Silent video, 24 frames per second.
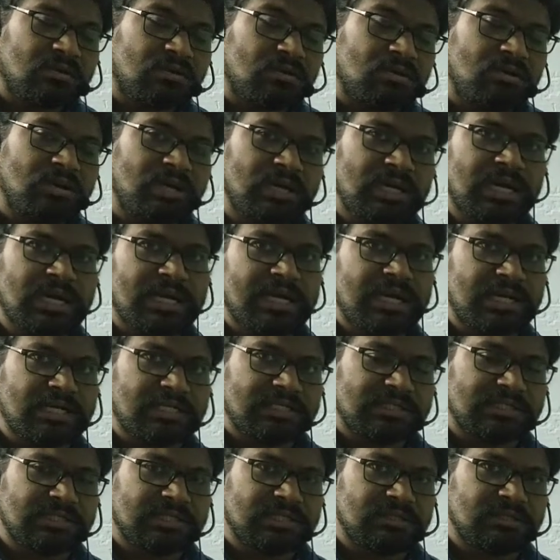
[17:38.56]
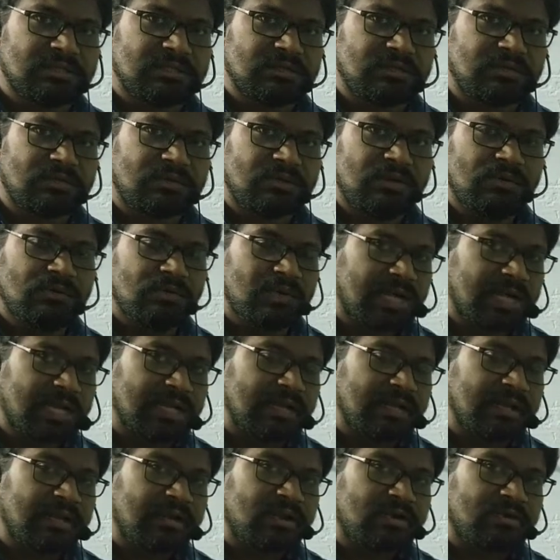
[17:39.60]
chlorine ligands.
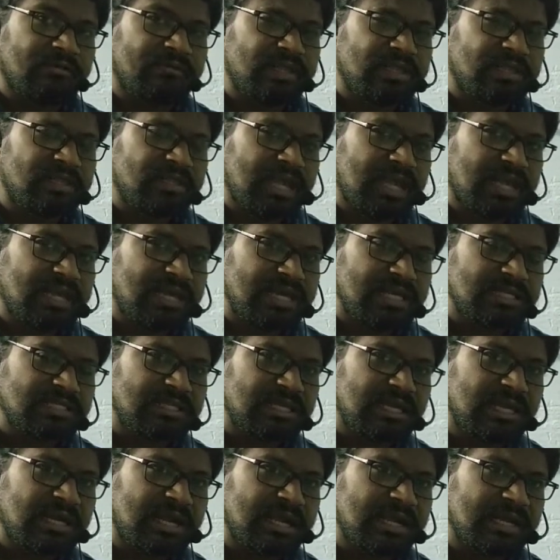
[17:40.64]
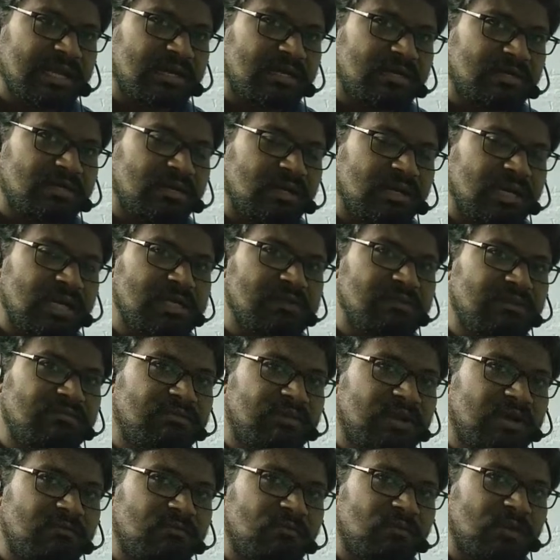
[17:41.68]
Okay, with NH3 ligand, it will
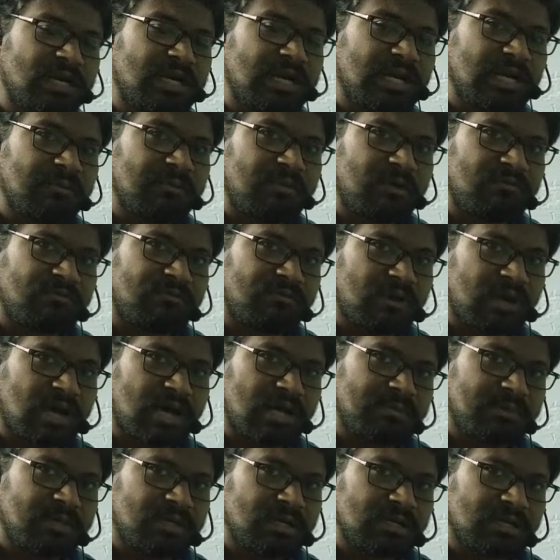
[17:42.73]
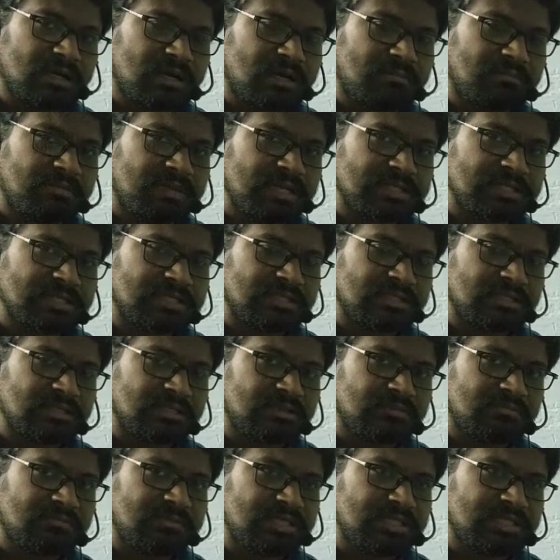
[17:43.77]
form one type of orbital complex.
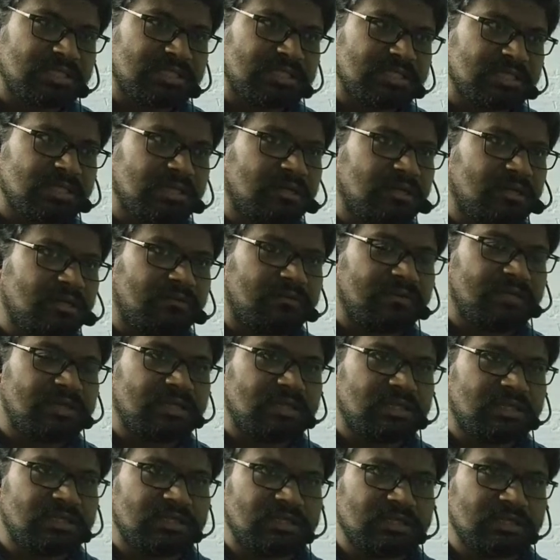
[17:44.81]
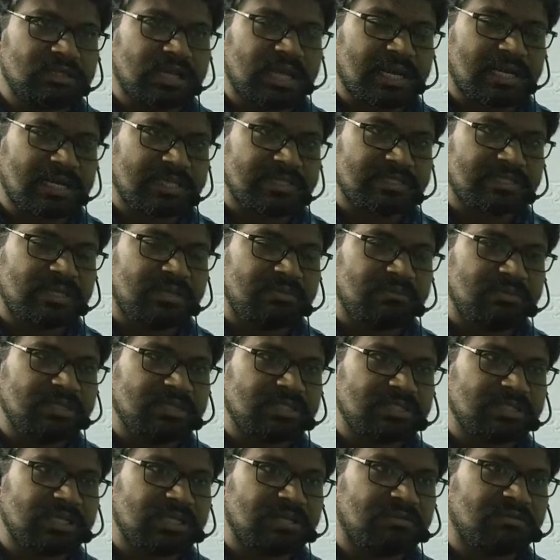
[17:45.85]
Means with NH3
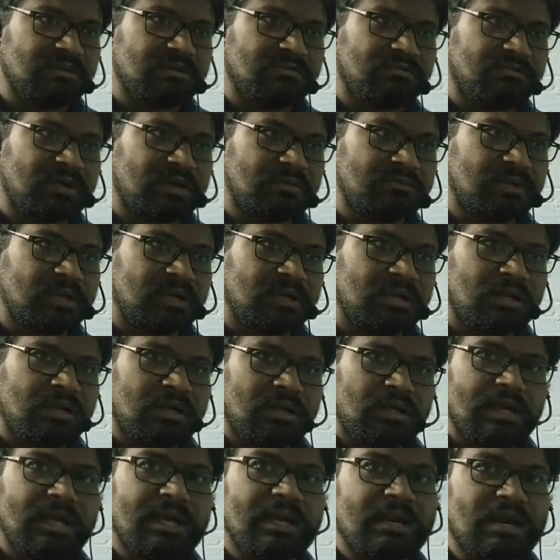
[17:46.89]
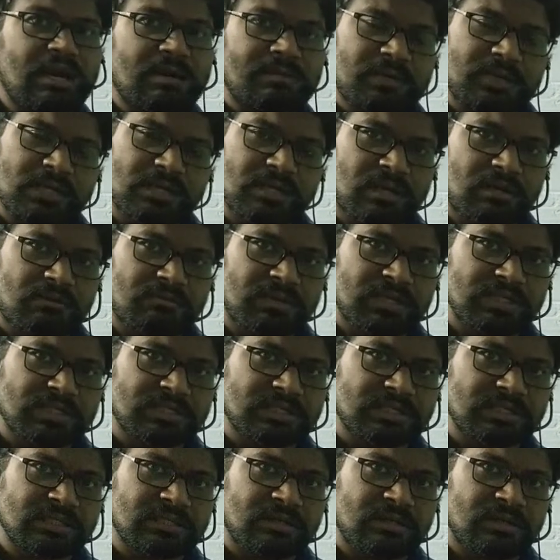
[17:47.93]
means it will form inner orbital
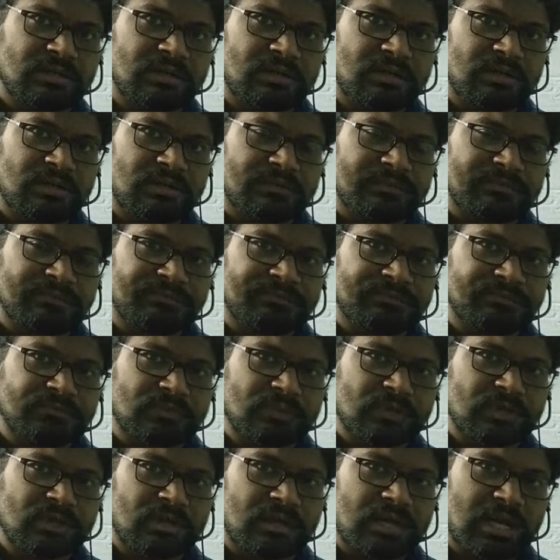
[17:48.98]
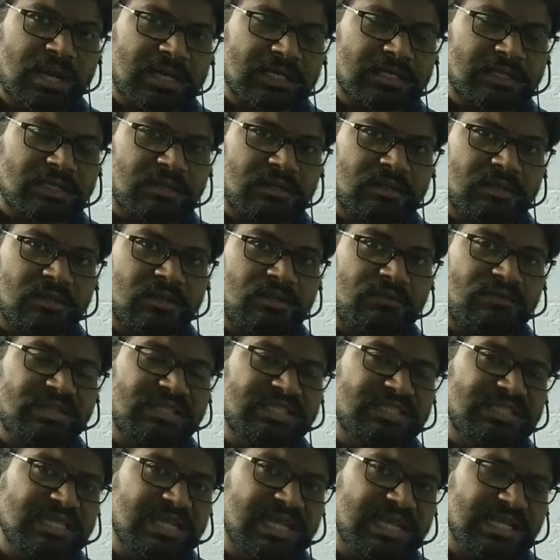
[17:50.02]
complex. Correct. With
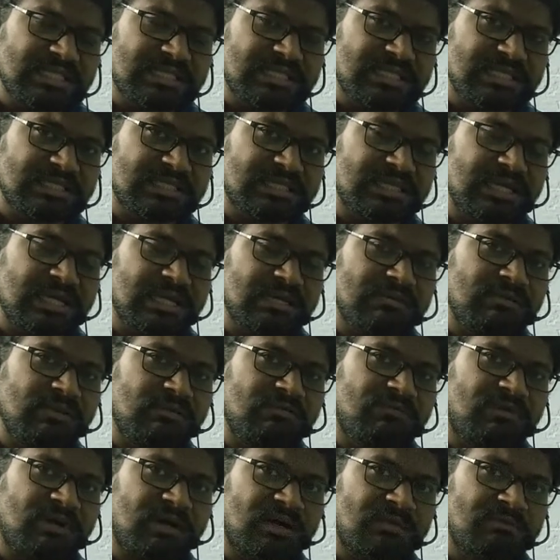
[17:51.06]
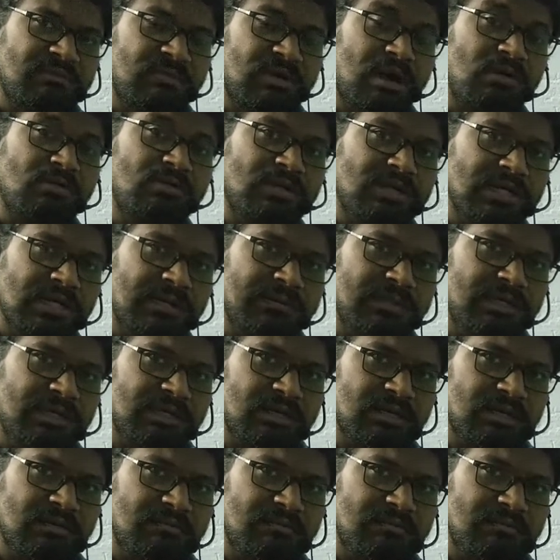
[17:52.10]
Cl6, it will form outer orbital